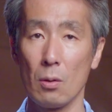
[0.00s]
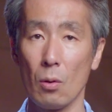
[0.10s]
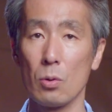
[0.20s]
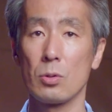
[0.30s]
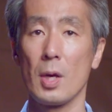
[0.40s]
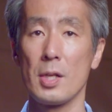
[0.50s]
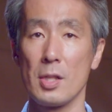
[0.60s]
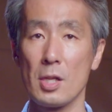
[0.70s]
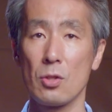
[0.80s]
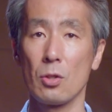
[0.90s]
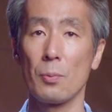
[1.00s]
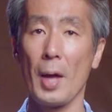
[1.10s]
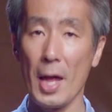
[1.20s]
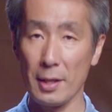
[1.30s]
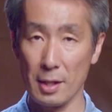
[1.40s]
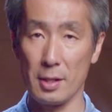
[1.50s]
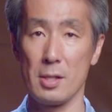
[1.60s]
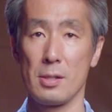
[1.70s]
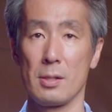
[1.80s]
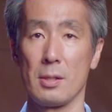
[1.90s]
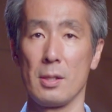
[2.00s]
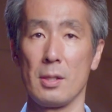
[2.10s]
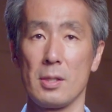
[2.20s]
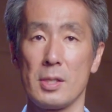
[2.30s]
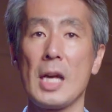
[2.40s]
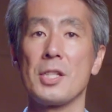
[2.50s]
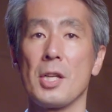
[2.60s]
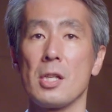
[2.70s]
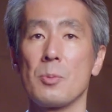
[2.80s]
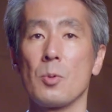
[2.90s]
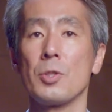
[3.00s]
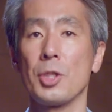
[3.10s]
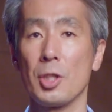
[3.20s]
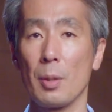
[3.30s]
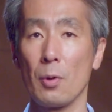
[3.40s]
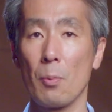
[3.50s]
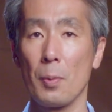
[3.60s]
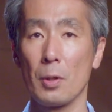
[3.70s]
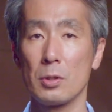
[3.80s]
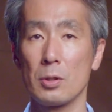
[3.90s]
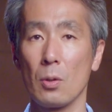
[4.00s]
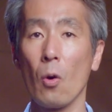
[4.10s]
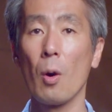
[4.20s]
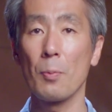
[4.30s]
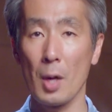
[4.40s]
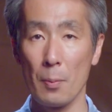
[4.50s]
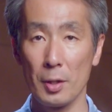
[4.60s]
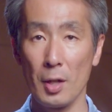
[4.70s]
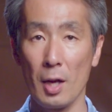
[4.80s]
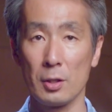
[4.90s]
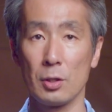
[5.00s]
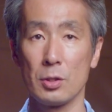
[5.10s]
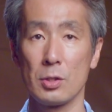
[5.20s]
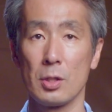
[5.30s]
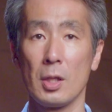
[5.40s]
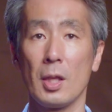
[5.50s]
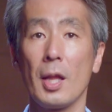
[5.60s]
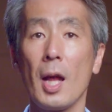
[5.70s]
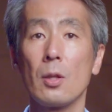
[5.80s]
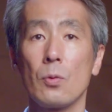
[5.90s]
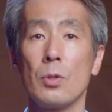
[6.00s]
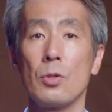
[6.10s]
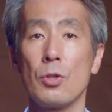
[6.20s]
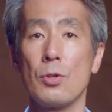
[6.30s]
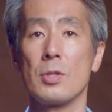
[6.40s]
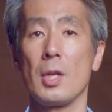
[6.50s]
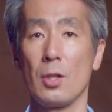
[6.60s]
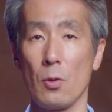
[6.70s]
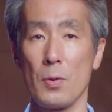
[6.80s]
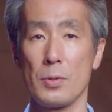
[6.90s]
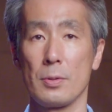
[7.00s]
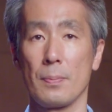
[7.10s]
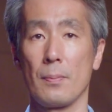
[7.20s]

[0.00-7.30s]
Authorization of entities, such as project developers or private actors that will use ITOMOS.